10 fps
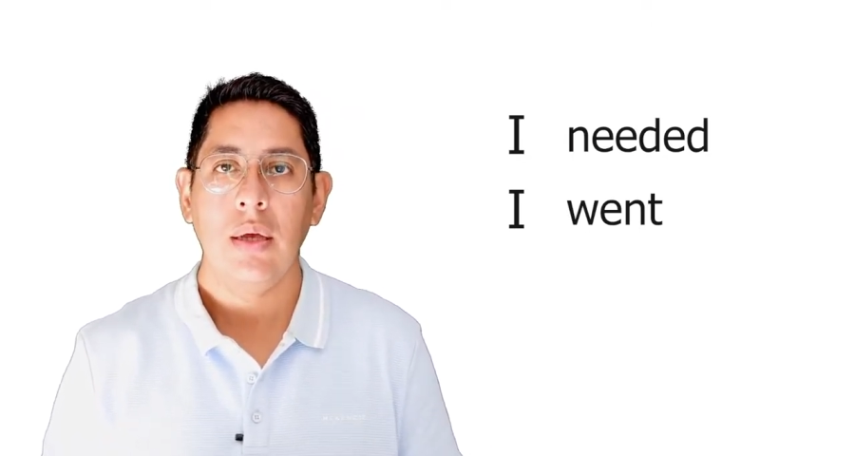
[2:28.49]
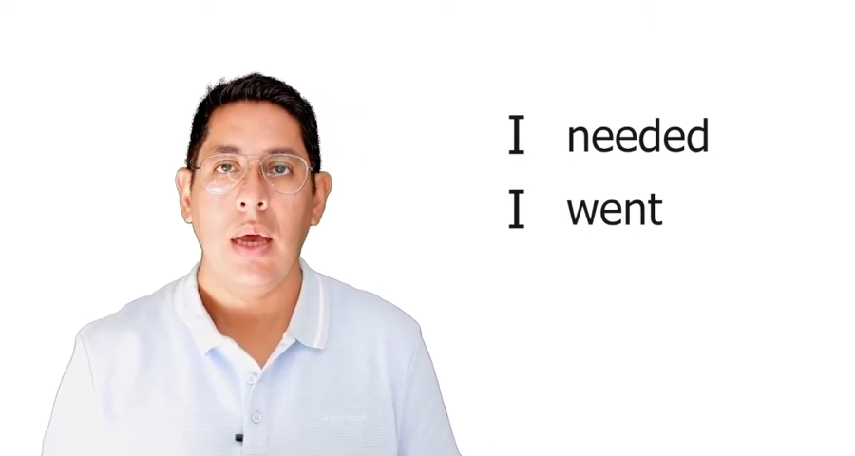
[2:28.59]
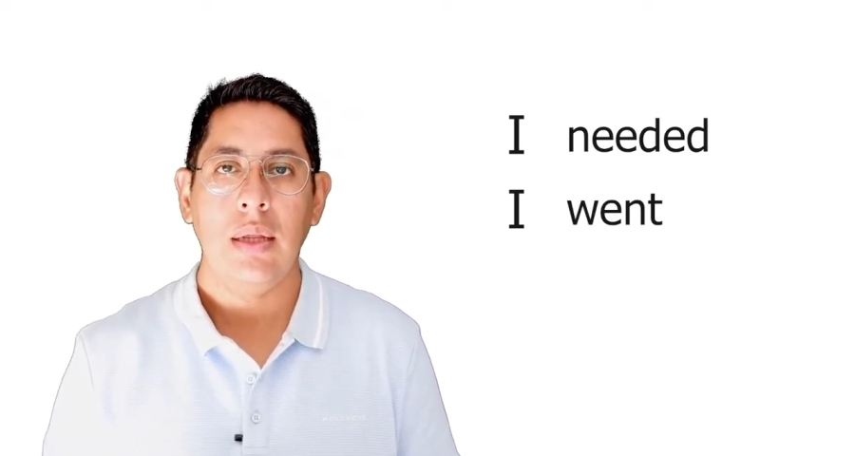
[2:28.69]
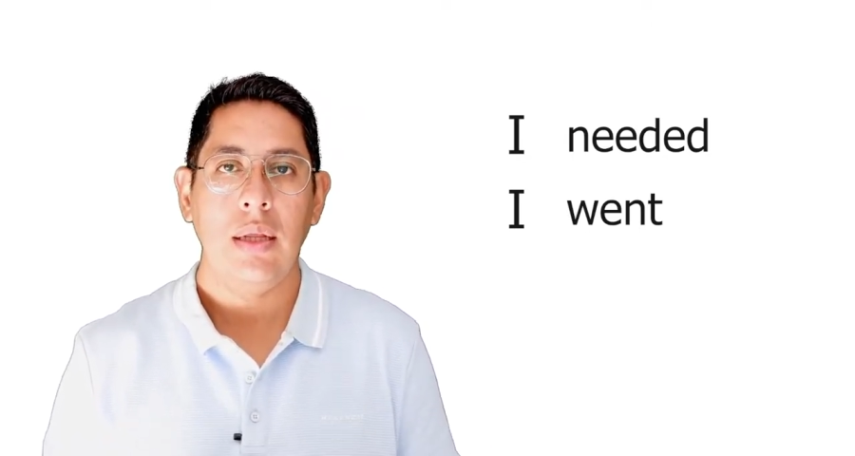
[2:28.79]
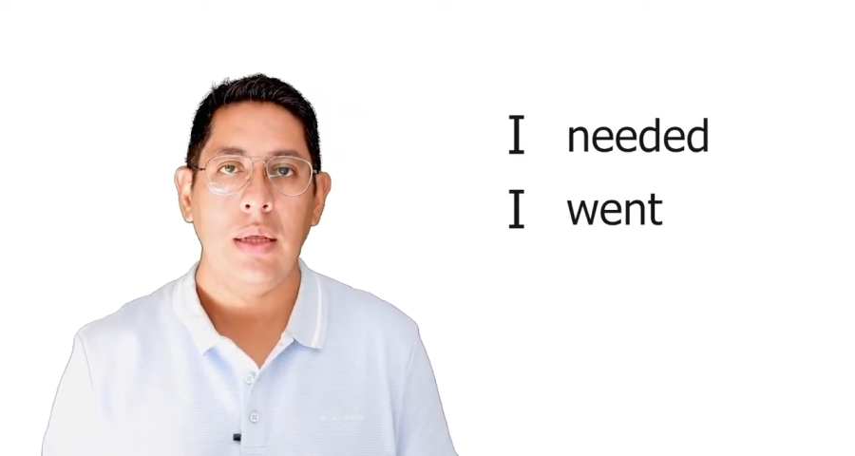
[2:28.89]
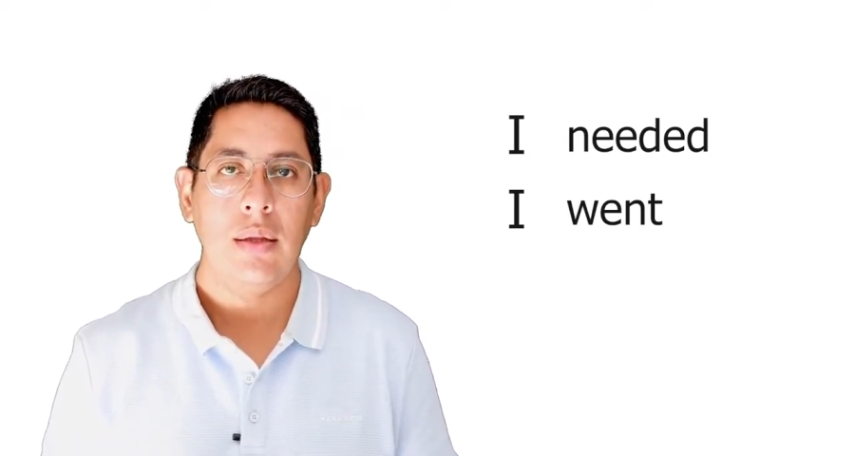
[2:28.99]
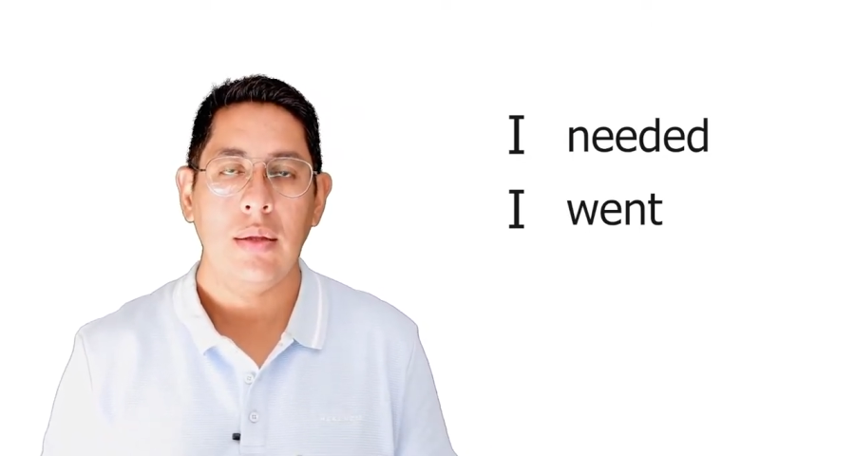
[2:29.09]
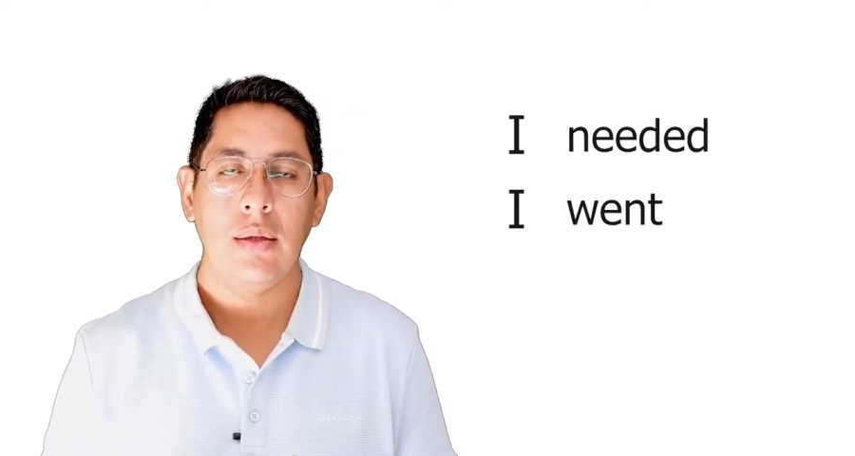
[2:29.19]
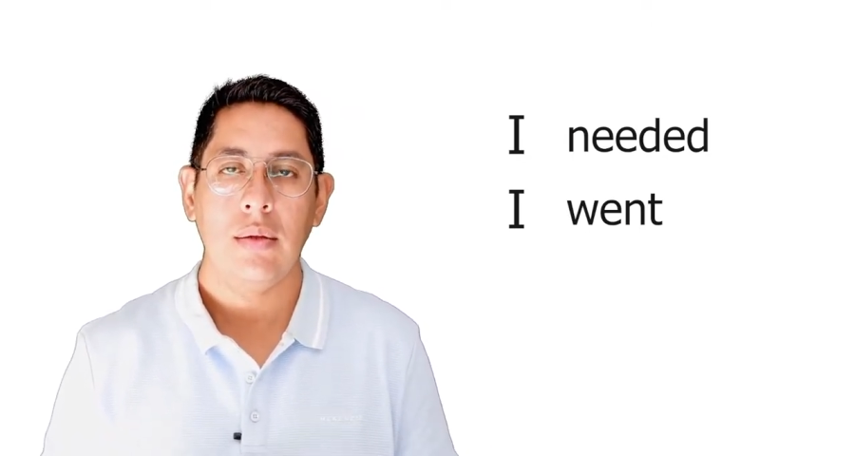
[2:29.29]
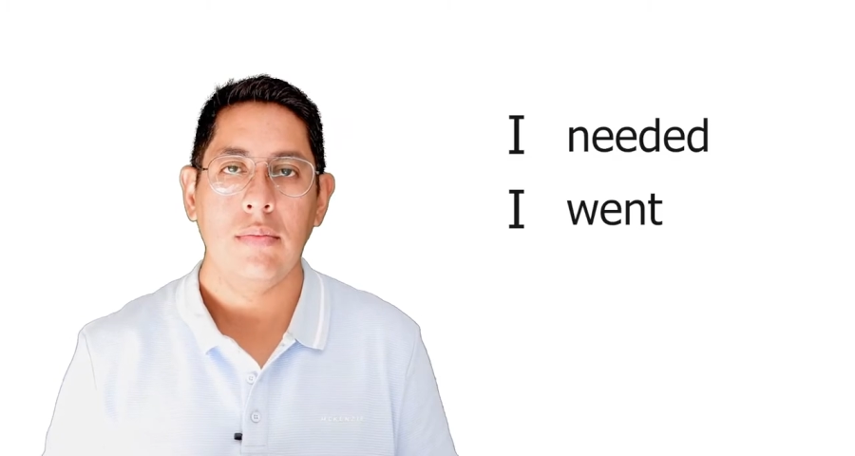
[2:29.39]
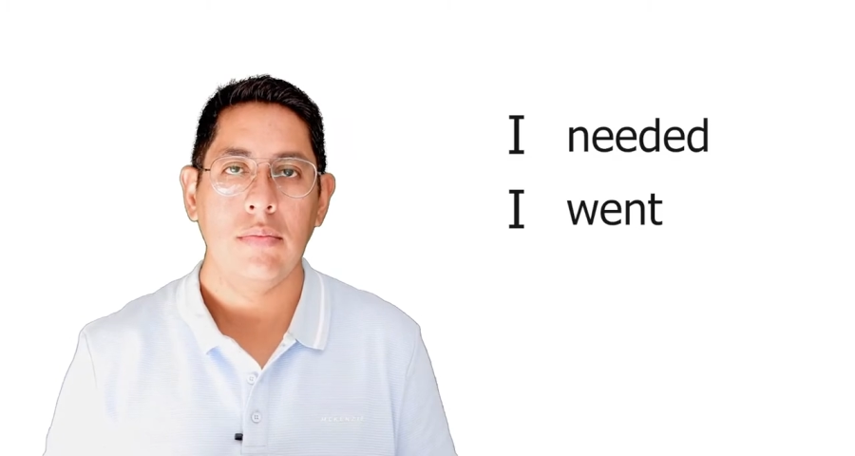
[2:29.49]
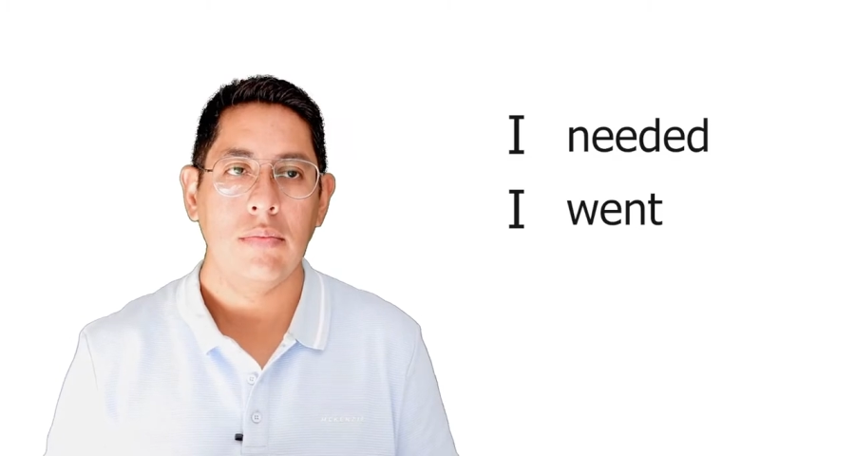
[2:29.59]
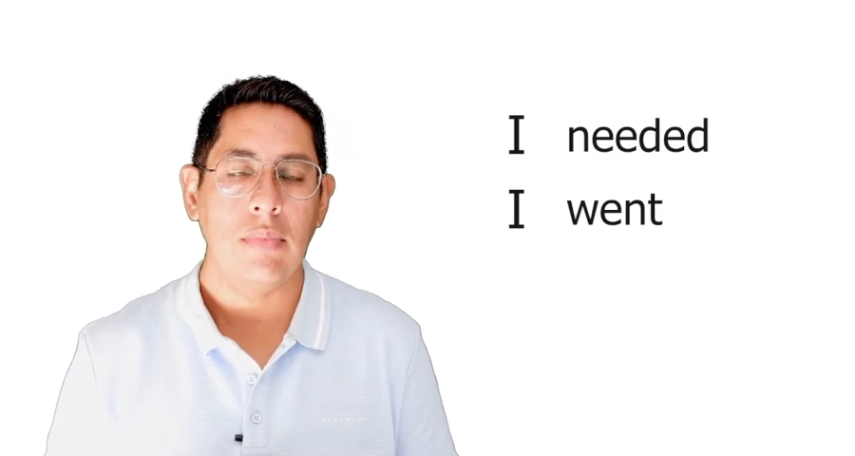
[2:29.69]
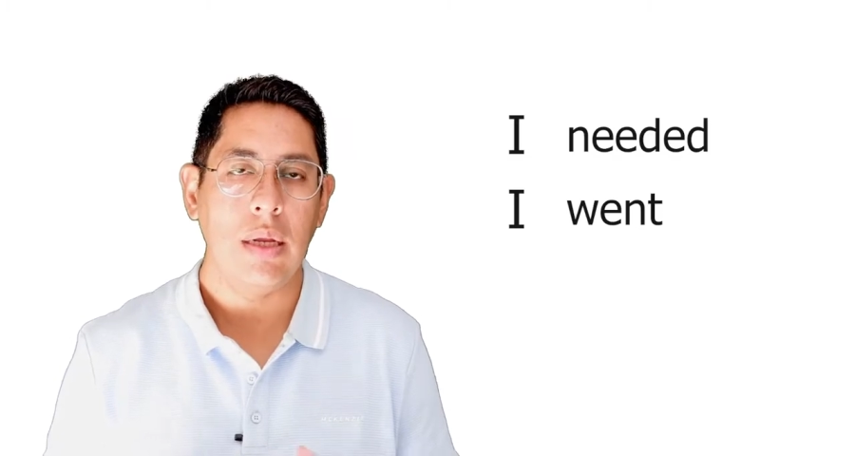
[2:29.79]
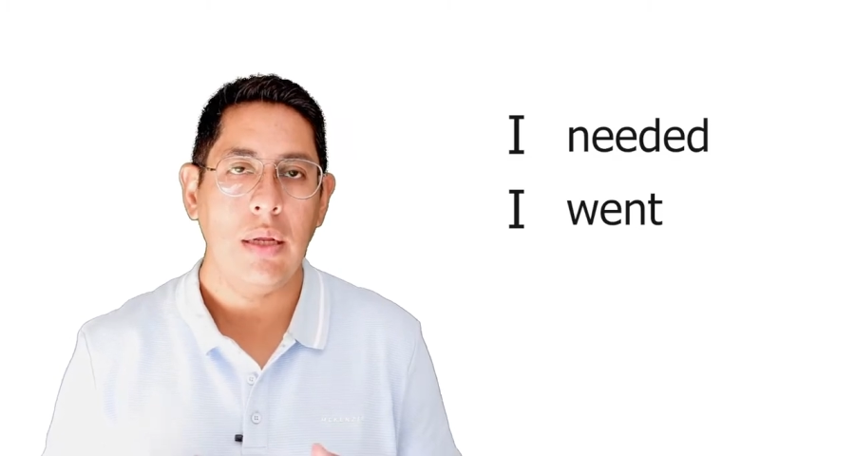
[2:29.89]
I need
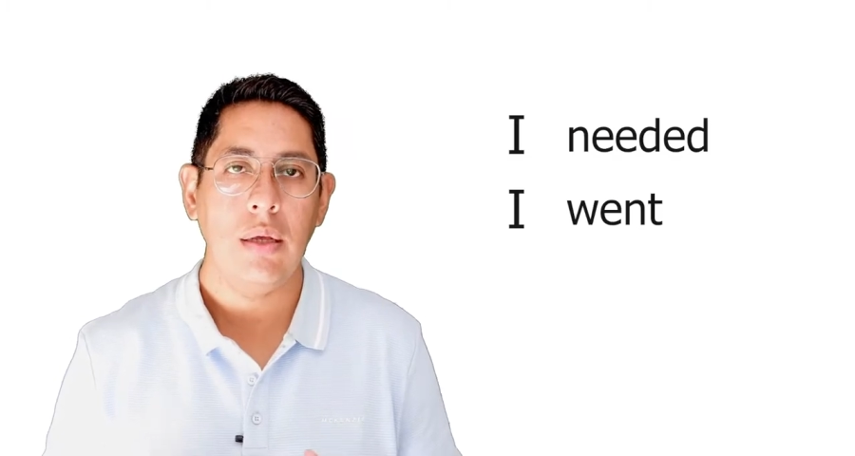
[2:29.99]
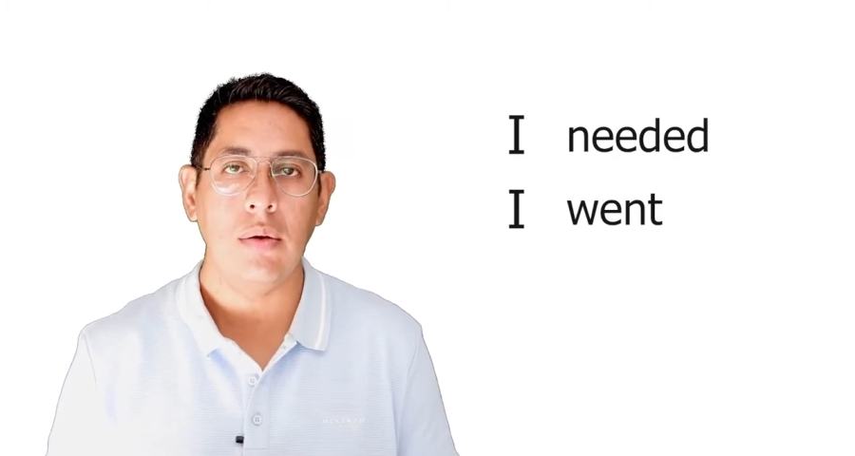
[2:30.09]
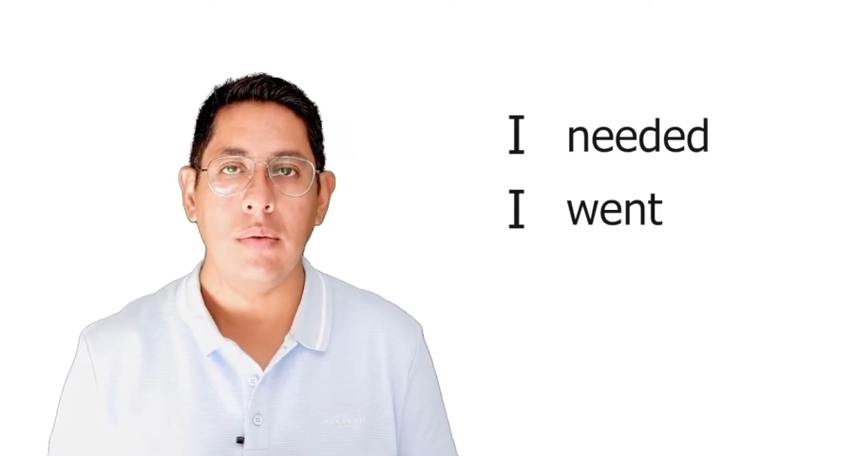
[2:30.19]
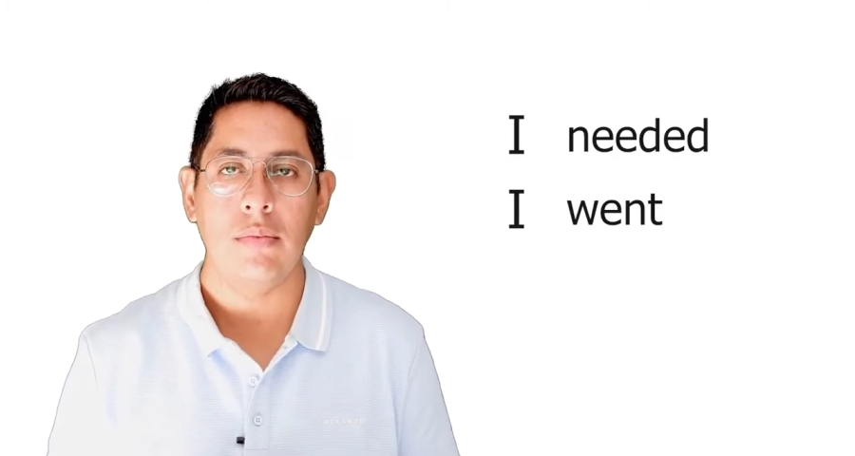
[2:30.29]
money.